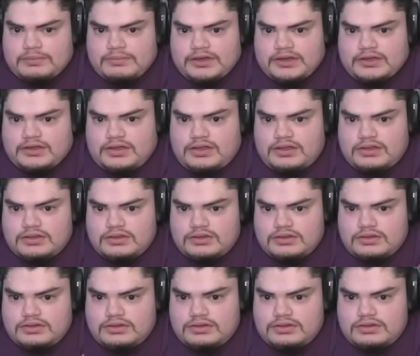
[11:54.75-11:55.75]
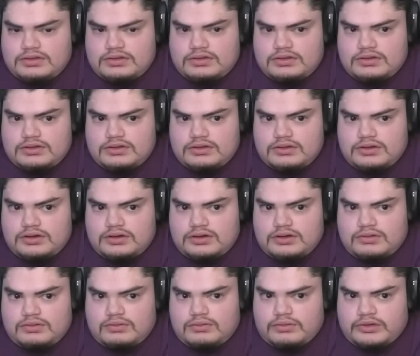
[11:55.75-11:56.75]
middle.
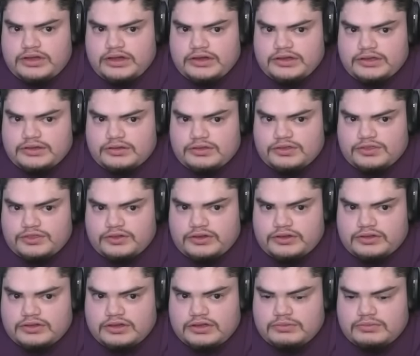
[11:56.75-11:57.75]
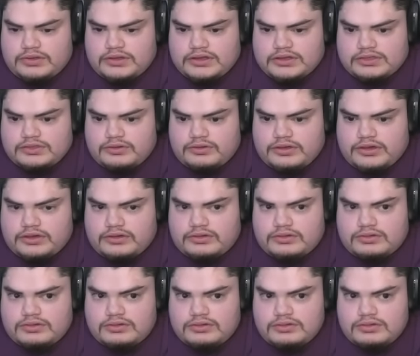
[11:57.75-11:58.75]
We're not going to go to third. I don't want to get thrown out.
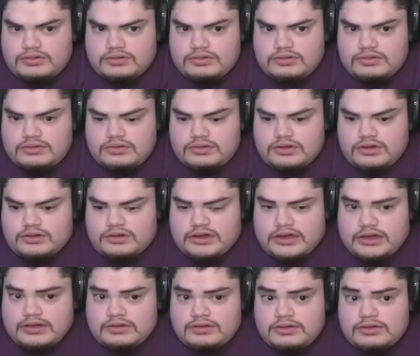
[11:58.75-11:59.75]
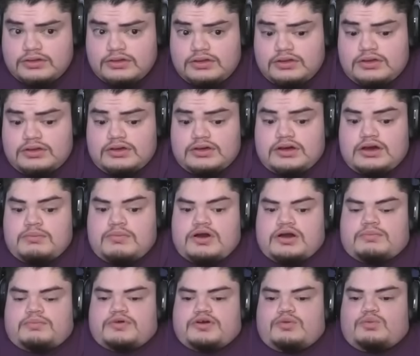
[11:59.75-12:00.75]
Okay. Come
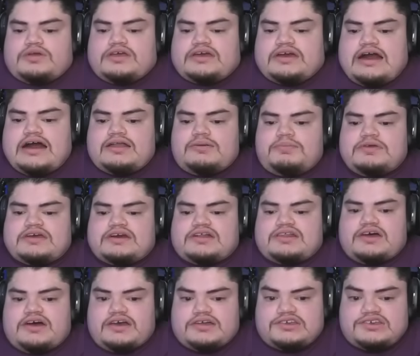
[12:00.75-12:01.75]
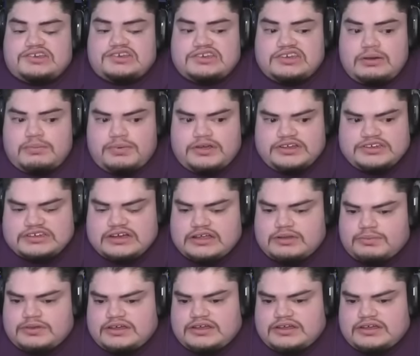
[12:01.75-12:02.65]
on, bro. We got to be clutch. Somebody's got to be